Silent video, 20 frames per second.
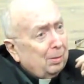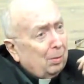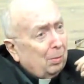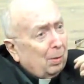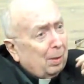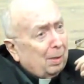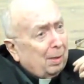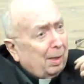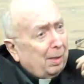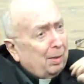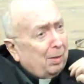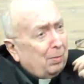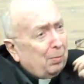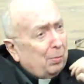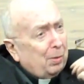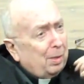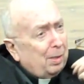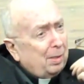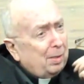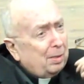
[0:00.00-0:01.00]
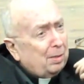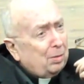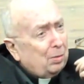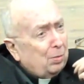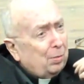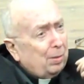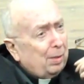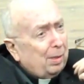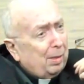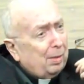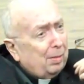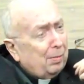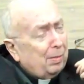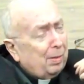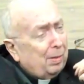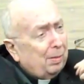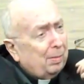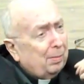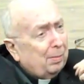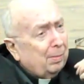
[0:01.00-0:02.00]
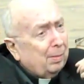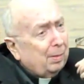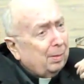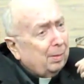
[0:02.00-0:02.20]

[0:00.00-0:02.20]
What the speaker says: What kind of witness do we give him?